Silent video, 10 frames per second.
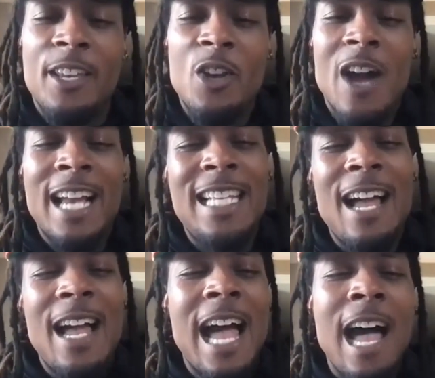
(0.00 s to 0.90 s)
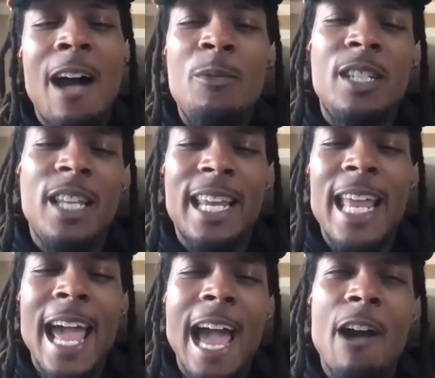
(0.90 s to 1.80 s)
You know, because I, I was looking
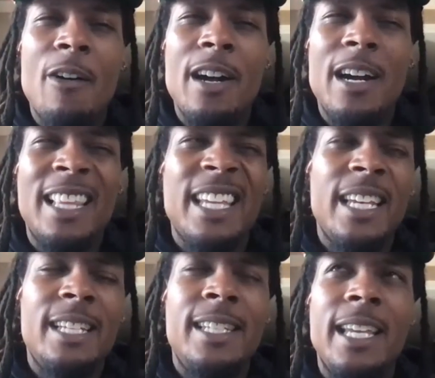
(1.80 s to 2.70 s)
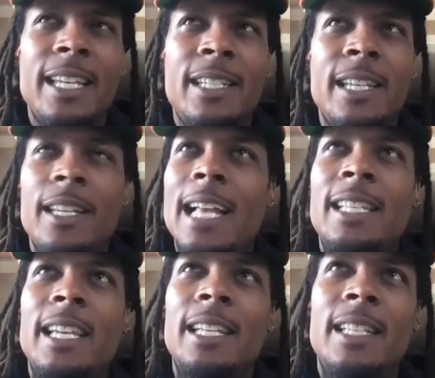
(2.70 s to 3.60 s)
at how uh, I think it is TNT, not
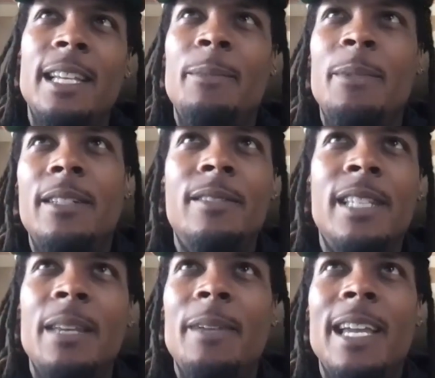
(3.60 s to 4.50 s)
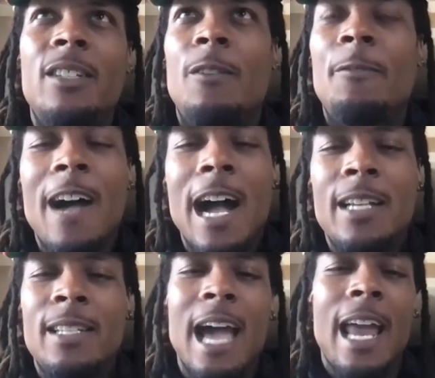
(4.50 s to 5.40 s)
TNT, but TBS or
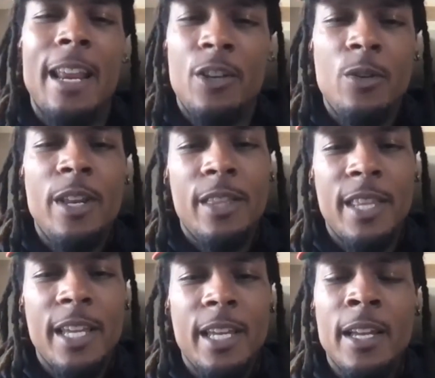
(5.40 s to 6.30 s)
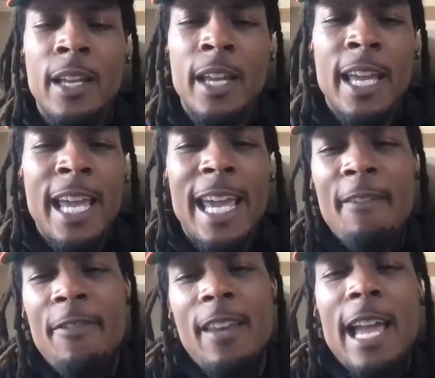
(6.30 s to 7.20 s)
Fox, how they do their thing. And I
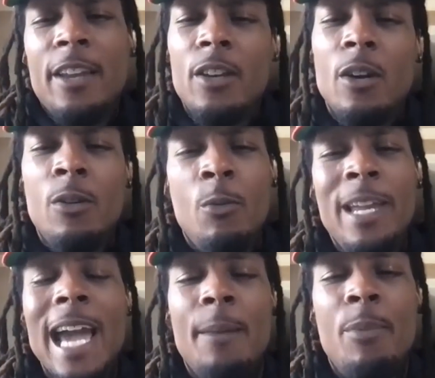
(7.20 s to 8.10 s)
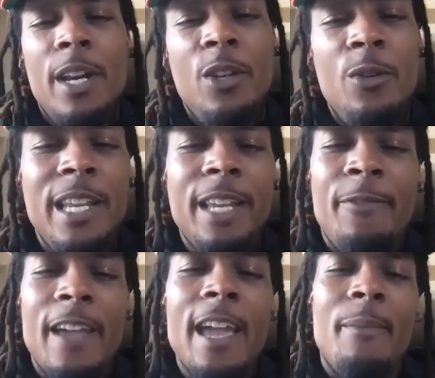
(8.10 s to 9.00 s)
felt like, you know, we got a pretty unique
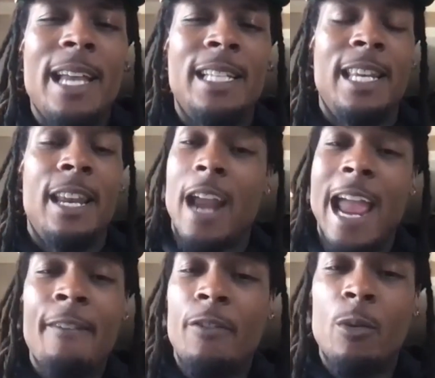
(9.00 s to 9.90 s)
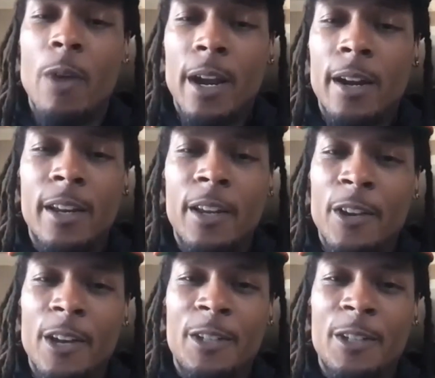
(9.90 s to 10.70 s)
fan base and they're everywhere, you know.